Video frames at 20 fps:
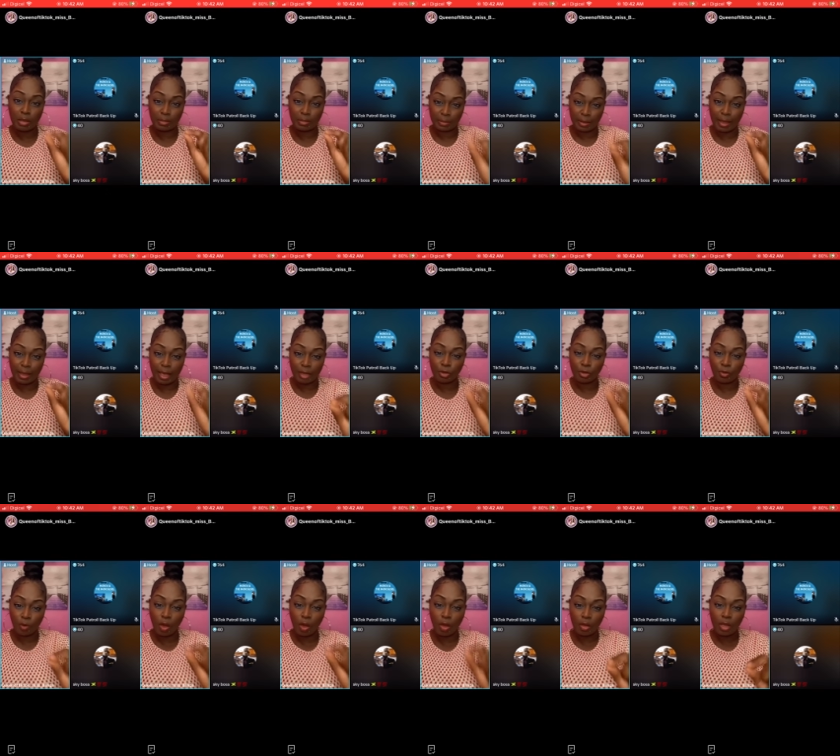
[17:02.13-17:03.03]
blood
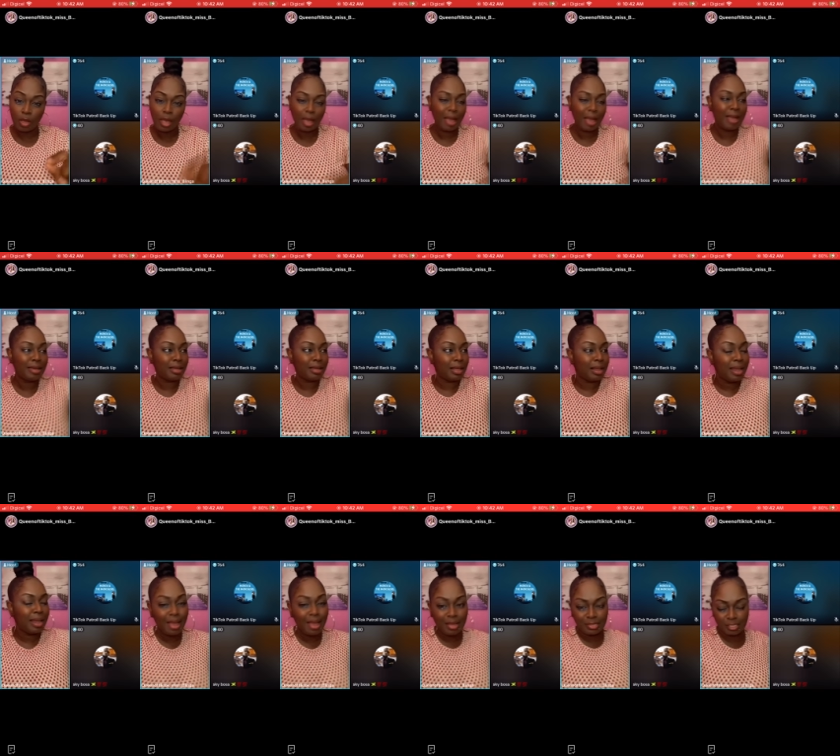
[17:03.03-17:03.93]
clot ground and
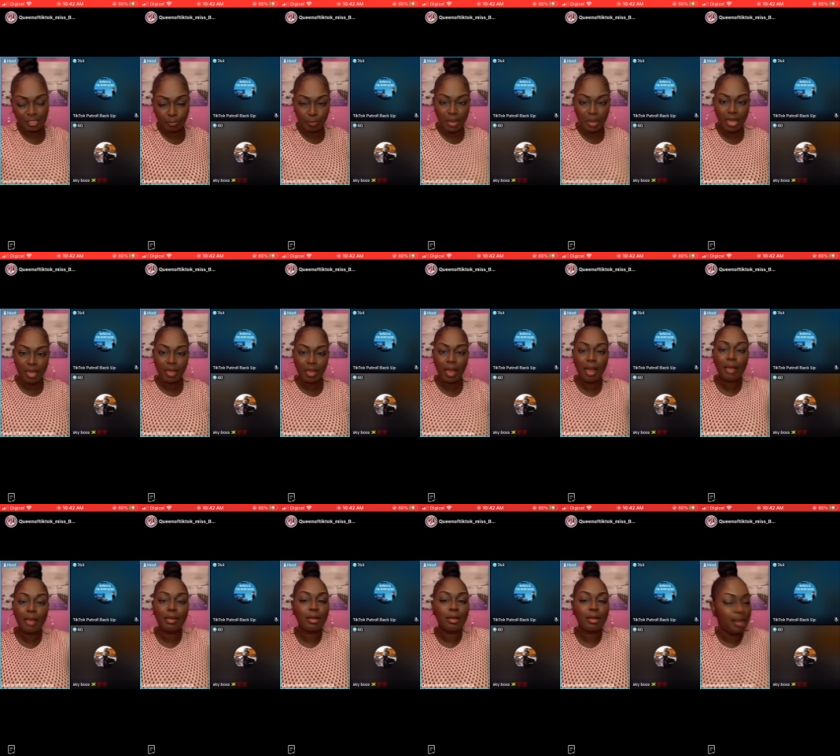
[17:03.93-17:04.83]
class bling
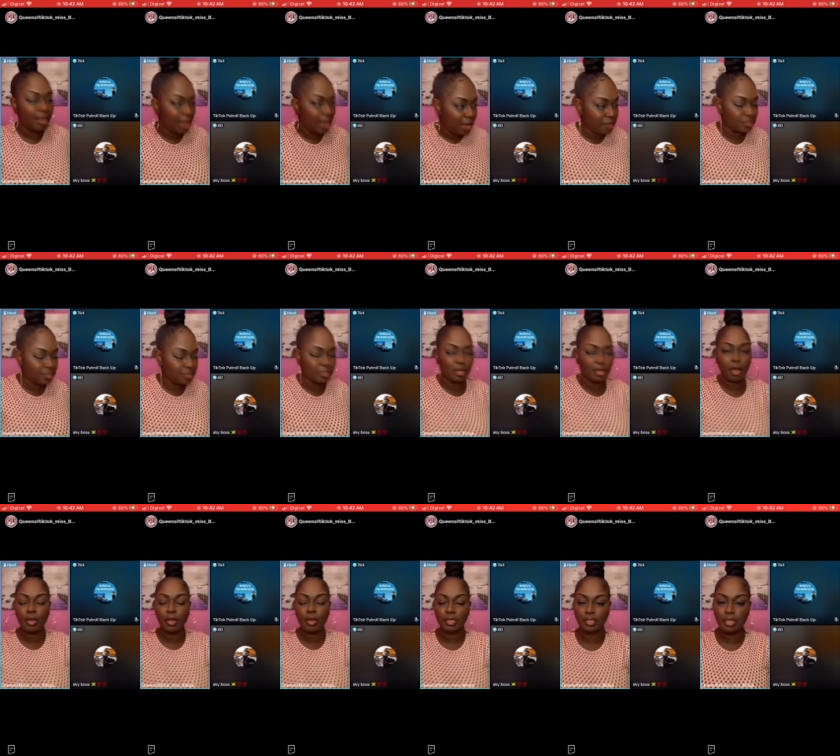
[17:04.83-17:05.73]
and class
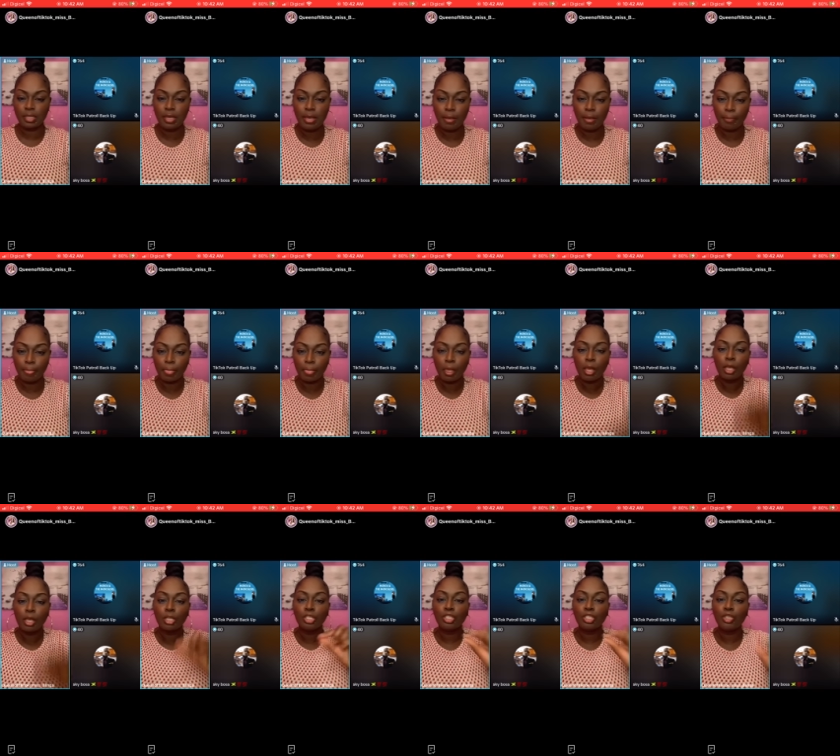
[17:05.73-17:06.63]
RT.
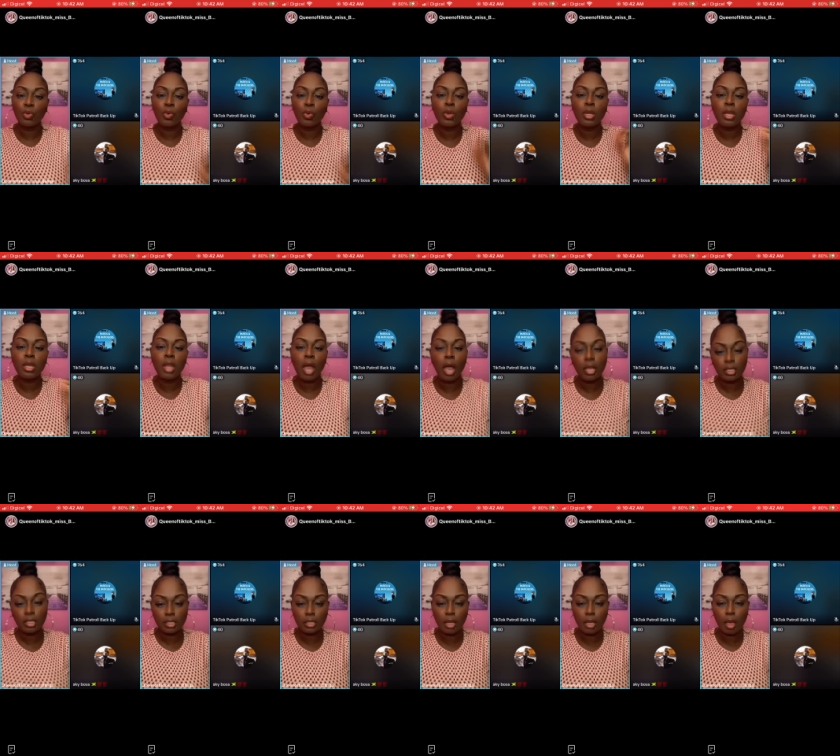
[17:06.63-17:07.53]
Do
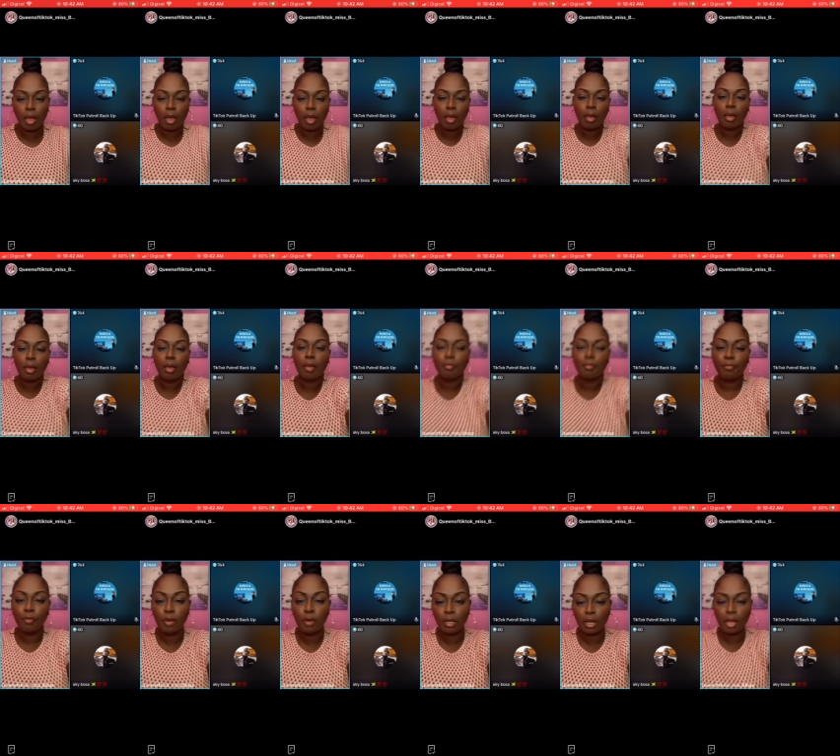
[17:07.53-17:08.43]
not
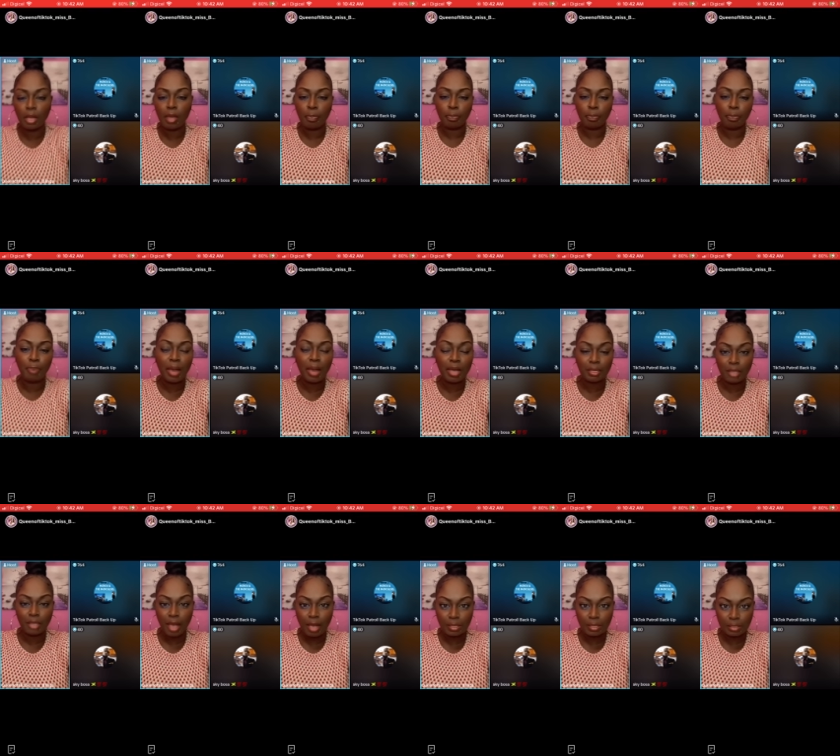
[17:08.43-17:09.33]
full clip
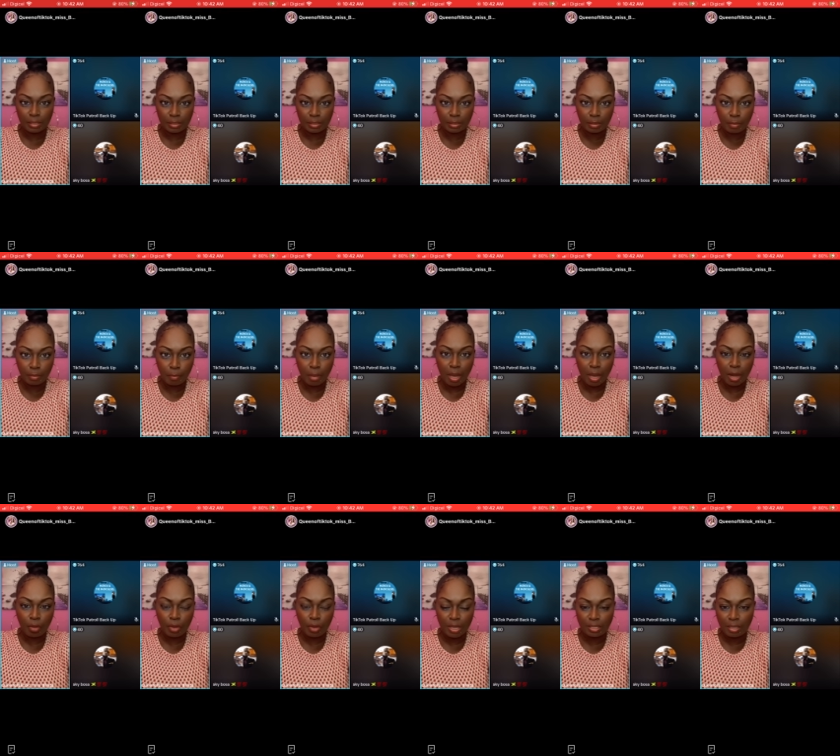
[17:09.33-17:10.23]
block that.
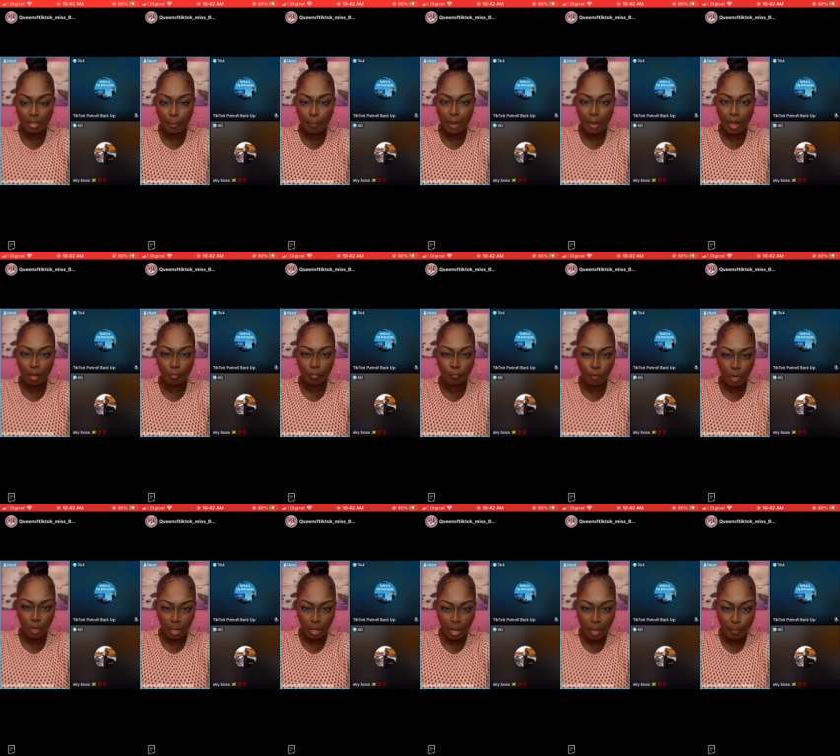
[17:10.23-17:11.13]
Moderator block
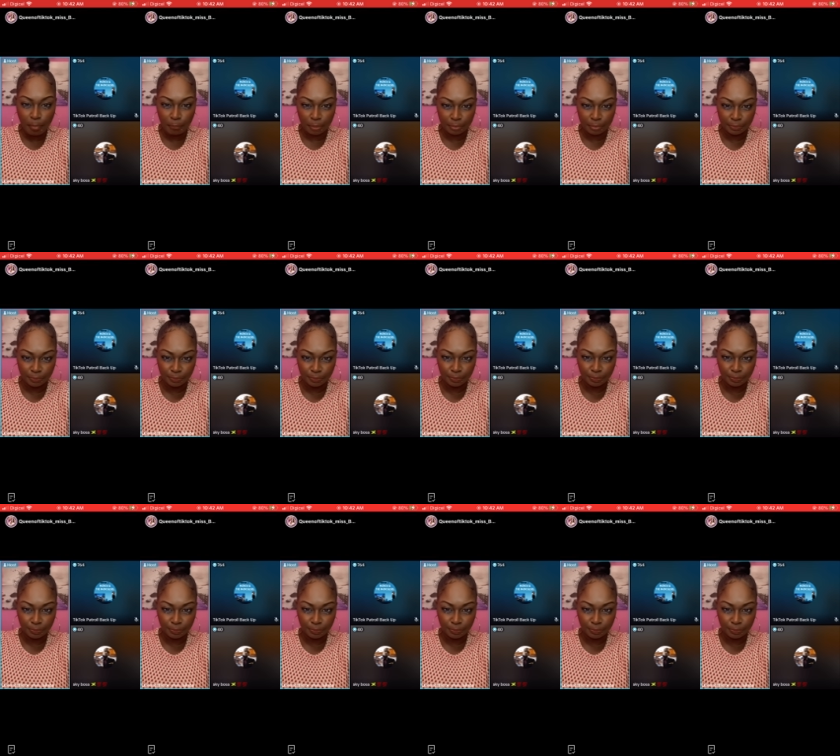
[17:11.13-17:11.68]
full clip.